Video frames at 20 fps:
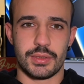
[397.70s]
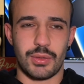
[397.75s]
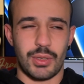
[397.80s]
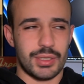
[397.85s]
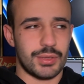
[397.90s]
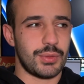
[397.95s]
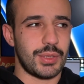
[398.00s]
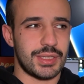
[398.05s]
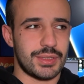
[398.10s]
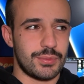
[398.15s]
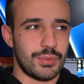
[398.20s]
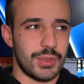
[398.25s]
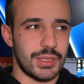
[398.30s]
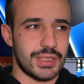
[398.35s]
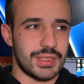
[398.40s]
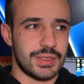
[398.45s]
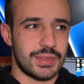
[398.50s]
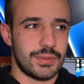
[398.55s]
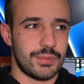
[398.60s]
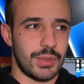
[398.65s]

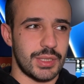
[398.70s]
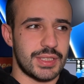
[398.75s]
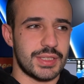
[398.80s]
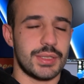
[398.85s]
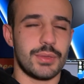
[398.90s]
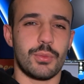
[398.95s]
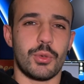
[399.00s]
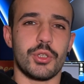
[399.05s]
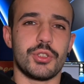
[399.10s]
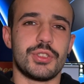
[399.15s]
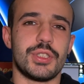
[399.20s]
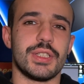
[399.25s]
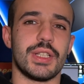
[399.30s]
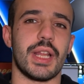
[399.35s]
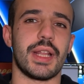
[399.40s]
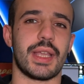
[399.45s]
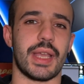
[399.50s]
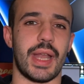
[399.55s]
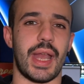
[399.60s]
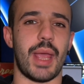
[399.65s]
What's the worst
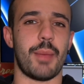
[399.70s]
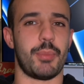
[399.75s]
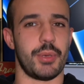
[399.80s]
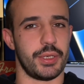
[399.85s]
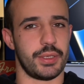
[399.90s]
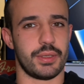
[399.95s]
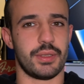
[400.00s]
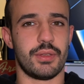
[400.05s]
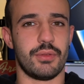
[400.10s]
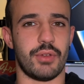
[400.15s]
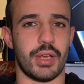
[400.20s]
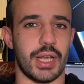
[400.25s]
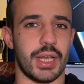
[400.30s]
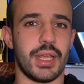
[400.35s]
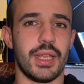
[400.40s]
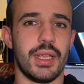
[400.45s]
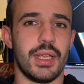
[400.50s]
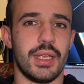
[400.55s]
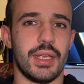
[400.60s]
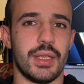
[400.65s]
thing that can happen,
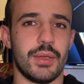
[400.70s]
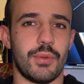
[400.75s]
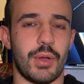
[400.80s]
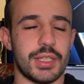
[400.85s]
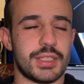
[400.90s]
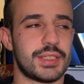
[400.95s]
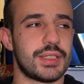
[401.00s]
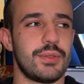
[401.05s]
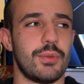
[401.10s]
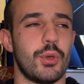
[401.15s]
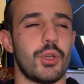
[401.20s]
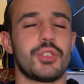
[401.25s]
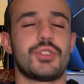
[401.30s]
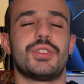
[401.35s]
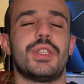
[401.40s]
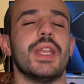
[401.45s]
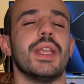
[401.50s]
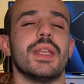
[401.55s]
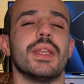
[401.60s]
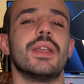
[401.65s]
really? What's the
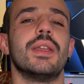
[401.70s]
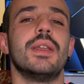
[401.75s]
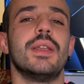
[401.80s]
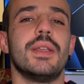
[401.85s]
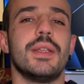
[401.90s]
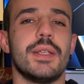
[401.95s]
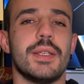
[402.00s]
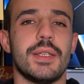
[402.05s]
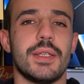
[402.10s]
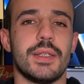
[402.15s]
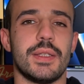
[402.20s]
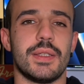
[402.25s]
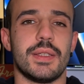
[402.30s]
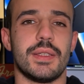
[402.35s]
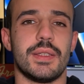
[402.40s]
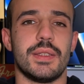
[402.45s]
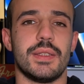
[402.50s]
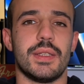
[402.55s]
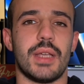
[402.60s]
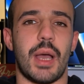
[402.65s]
worst thing?
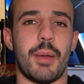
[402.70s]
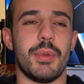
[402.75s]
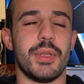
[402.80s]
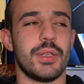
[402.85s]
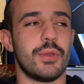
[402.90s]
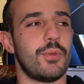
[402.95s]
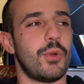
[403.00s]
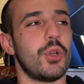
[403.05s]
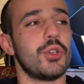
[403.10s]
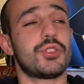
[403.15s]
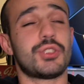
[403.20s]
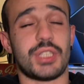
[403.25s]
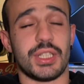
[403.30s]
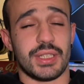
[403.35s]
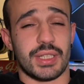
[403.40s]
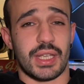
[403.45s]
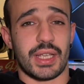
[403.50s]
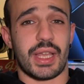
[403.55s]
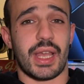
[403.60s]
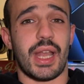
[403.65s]
I mean, the worst
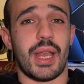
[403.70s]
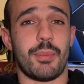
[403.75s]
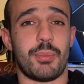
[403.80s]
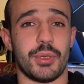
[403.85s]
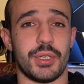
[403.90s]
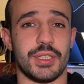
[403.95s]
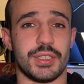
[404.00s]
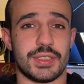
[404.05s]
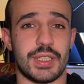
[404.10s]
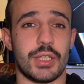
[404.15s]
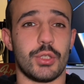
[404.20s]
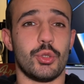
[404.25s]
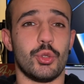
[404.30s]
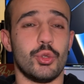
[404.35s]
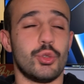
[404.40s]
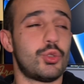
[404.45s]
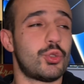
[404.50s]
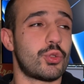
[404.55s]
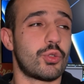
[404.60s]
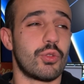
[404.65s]
thing that can happen is that
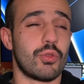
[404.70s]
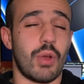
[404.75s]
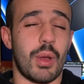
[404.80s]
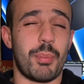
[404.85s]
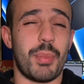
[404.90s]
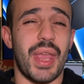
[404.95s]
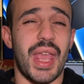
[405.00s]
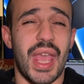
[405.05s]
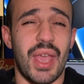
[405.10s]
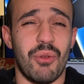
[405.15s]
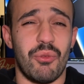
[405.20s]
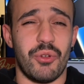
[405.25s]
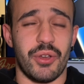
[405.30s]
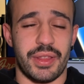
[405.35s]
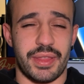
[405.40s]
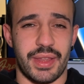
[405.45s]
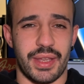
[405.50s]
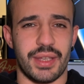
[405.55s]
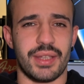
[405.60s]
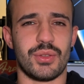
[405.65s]
you screw up
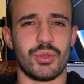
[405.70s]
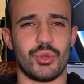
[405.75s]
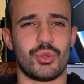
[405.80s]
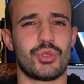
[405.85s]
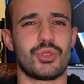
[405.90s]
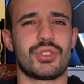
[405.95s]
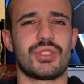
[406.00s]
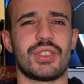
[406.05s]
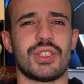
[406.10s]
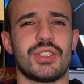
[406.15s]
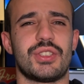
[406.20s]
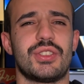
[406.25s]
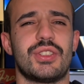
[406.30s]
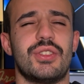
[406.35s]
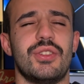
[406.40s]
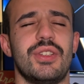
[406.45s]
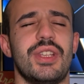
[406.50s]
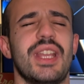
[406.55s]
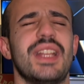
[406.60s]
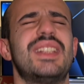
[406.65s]
everything. You just
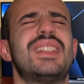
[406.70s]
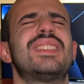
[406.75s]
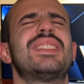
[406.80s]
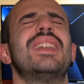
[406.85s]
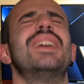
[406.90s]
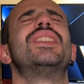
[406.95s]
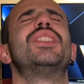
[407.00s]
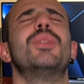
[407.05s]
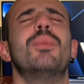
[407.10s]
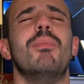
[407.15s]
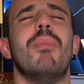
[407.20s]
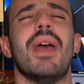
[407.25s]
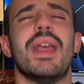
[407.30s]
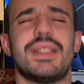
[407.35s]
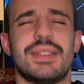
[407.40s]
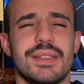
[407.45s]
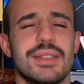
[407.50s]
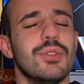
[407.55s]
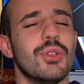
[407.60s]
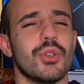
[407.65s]
create such a
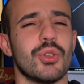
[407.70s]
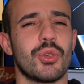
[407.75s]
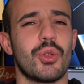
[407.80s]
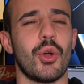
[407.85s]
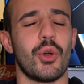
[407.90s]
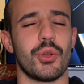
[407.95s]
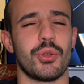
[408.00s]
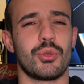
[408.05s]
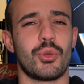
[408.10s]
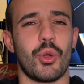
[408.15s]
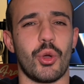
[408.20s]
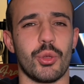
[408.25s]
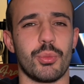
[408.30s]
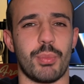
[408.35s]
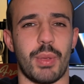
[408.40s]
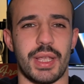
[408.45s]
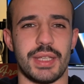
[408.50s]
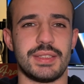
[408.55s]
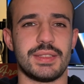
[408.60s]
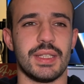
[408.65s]
mess in your
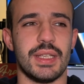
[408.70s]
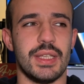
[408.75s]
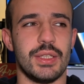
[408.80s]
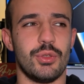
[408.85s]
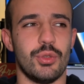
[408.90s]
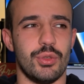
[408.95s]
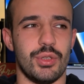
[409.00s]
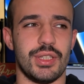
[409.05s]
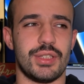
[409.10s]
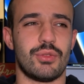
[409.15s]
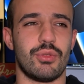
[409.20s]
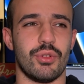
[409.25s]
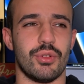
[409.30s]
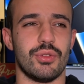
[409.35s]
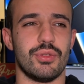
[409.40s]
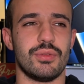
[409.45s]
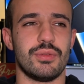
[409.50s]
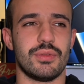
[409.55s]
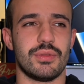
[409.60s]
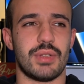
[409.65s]
code base. You need
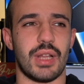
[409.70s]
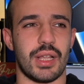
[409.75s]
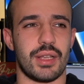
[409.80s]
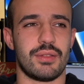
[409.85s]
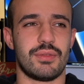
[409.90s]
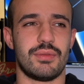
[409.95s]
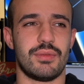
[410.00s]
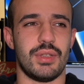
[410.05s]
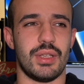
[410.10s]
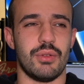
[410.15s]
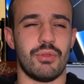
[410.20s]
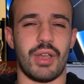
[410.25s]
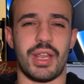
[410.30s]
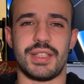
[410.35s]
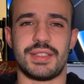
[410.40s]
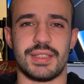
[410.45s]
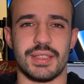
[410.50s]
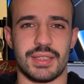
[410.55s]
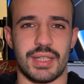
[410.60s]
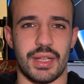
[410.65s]
to like
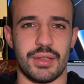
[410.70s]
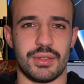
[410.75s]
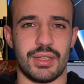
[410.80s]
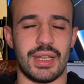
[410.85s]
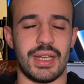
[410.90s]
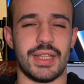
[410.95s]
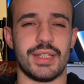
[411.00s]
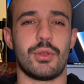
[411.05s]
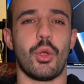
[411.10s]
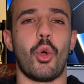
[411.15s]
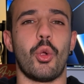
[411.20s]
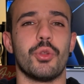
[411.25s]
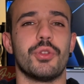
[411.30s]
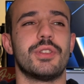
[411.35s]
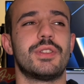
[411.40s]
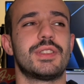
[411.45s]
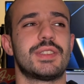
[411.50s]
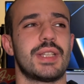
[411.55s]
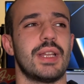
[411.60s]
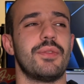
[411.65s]
erase it and delete all
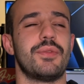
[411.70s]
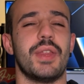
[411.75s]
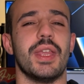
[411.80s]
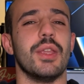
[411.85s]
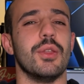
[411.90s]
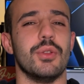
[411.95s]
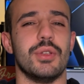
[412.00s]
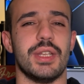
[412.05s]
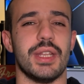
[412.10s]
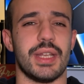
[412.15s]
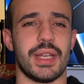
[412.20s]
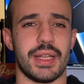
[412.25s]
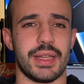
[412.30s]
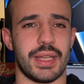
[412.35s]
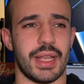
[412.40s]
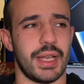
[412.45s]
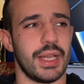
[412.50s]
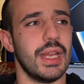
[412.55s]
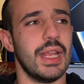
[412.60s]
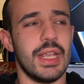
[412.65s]
the stuff that you did,
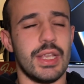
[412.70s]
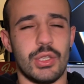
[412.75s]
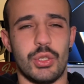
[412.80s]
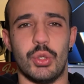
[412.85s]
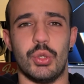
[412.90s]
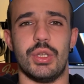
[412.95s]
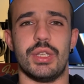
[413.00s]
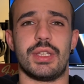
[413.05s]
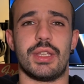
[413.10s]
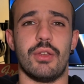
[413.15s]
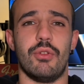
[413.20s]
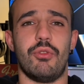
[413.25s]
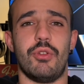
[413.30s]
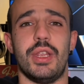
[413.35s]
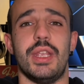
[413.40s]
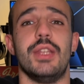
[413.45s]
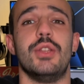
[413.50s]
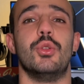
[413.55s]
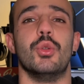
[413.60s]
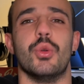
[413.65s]
and then you need to
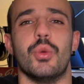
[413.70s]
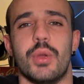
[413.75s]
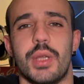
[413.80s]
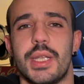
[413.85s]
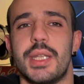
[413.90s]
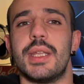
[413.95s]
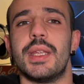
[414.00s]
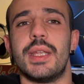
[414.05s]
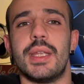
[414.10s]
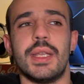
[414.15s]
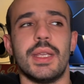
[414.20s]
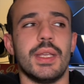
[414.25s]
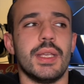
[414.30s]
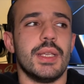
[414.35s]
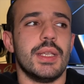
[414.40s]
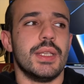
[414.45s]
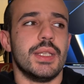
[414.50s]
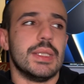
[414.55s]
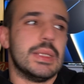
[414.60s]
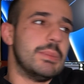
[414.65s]
redo it.
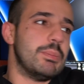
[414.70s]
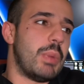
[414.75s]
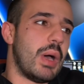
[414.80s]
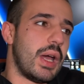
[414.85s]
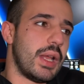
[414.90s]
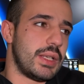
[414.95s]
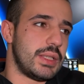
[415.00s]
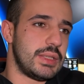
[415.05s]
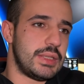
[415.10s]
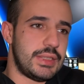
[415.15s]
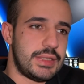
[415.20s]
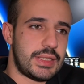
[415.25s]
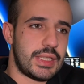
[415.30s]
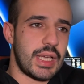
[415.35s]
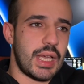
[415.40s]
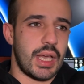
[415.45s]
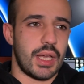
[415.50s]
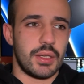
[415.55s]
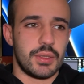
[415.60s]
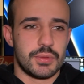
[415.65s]
But
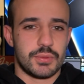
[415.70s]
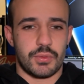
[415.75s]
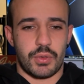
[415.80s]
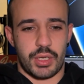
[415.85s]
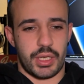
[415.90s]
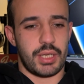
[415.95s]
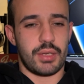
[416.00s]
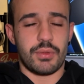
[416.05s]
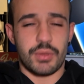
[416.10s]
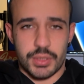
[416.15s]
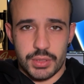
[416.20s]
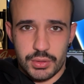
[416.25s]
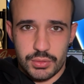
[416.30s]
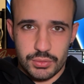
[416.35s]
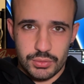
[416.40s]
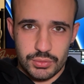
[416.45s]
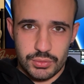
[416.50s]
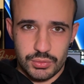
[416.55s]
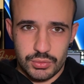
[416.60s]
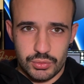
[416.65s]
yeah, whatever.
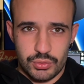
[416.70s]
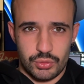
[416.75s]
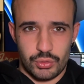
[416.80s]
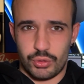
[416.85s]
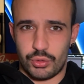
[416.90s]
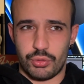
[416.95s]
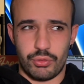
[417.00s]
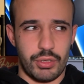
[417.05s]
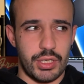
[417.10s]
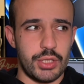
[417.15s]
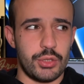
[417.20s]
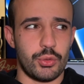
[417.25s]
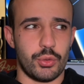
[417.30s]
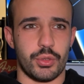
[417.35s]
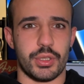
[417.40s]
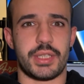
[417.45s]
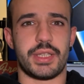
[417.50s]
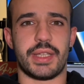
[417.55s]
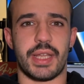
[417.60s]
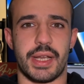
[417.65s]
You
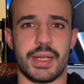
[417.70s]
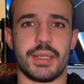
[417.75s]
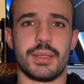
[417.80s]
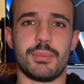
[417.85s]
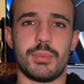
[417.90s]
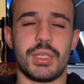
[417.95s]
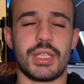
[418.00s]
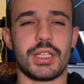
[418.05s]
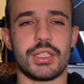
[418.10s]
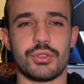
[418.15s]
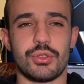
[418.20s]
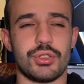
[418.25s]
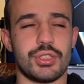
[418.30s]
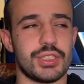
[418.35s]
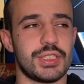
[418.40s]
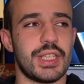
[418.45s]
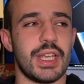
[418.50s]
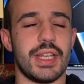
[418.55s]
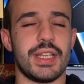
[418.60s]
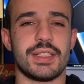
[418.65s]
redo it then, because you're
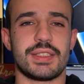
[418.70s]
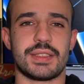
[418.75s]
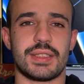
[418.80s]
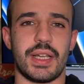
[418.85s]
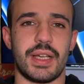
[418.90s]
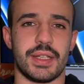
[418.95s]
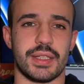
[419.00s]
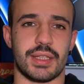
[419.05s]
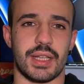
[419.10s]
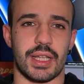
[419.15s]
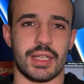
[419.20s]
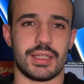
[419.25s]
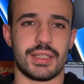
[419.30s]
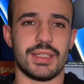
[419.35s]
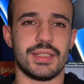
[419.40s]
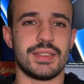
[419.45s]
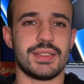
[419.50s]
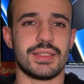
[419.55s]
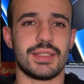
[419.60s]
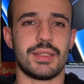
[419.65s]
just getting started.
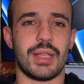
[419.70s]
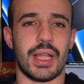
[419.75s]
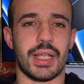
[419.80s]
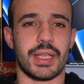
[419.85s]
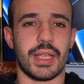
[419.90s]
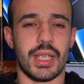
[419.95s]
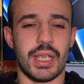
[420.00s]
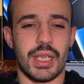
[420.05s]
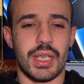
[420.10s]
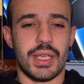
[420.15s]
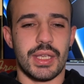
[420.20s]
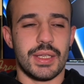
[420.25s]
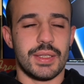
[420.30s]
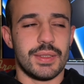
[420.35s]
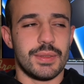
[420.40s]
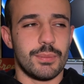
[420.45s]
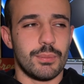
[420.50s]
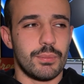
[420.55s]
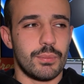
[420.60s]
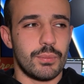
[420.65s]
Like, this is like
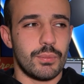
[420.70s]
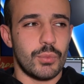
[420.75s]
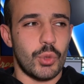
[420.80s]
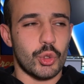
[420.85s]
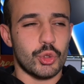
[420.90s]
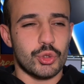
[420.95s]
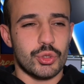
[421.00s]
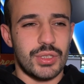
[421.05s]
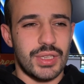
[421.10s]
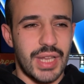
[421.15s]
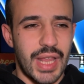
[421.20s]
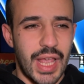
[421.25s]
most